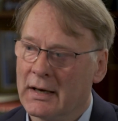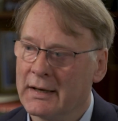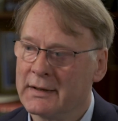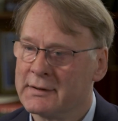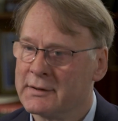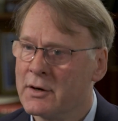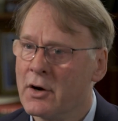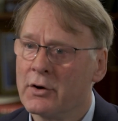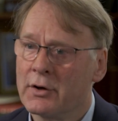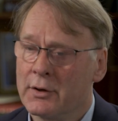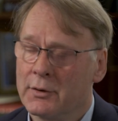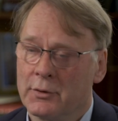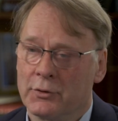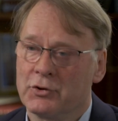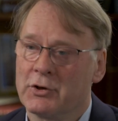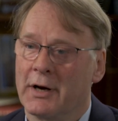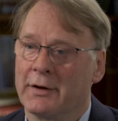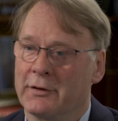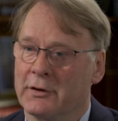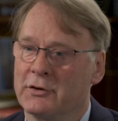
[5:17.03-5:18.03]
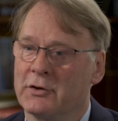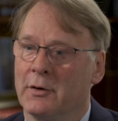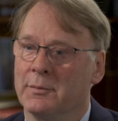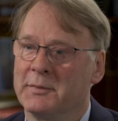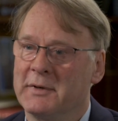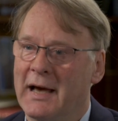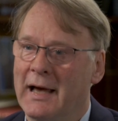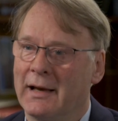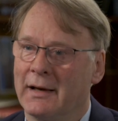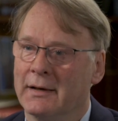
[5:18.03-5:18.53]
It's not going to attract the
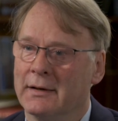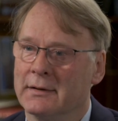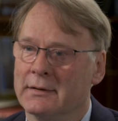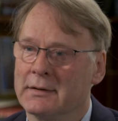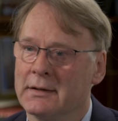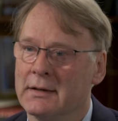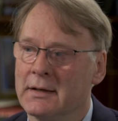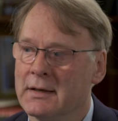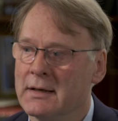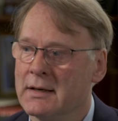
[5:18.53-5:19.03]
top talent,